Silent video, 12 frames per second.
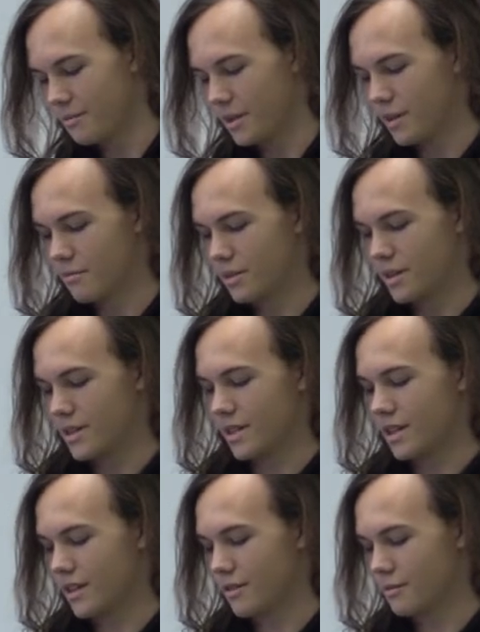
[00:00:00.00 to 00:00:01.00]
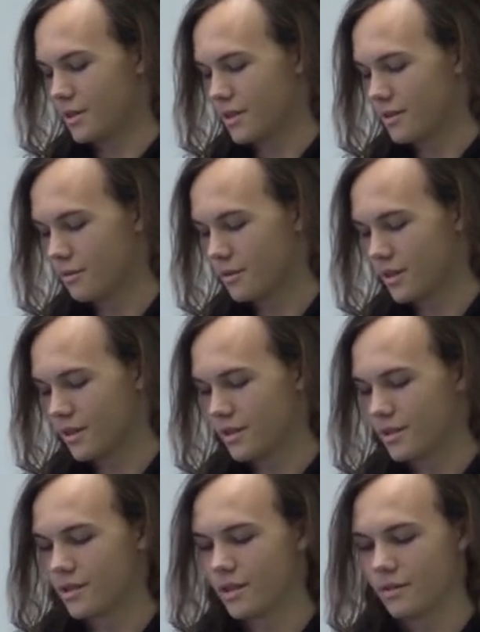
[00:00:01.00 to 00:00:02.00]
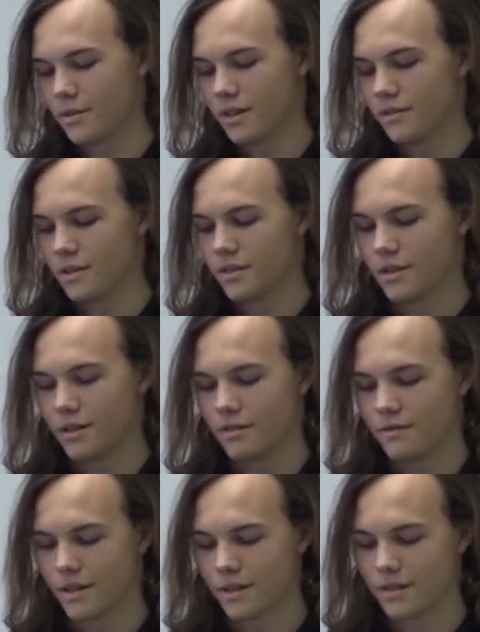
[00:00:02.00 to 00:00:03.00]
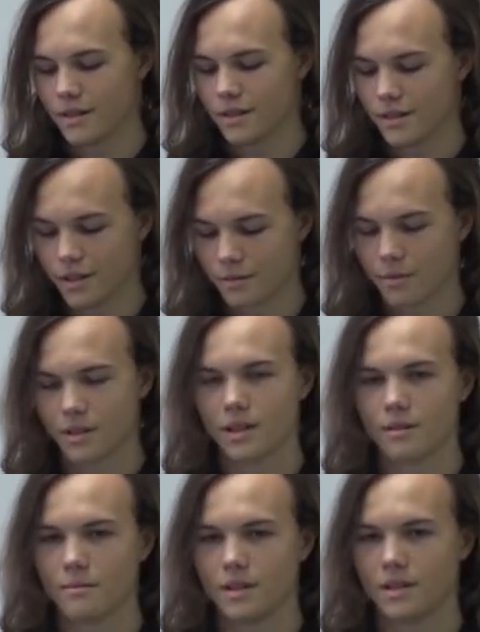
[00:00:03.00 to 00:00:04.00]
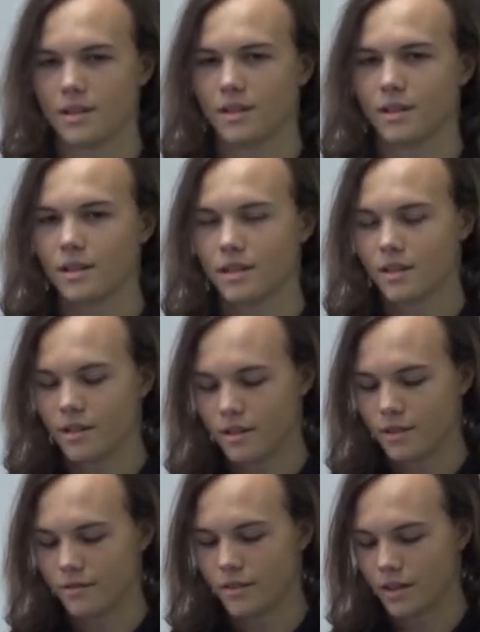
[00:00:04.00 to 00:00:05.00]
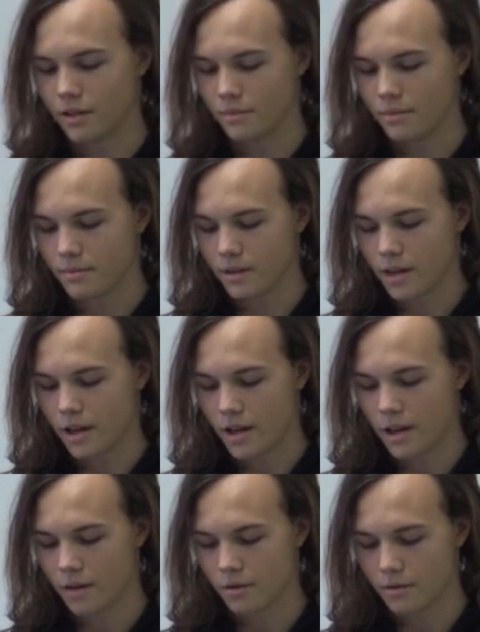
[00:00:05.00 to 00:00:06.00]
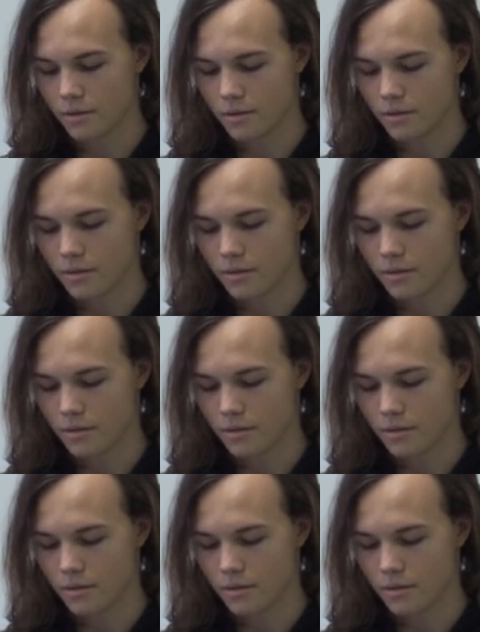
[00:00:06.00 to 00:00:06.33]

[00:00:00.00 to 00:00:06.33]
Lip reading: being put together with the words, and we have to try to figure out like what they mean and develop how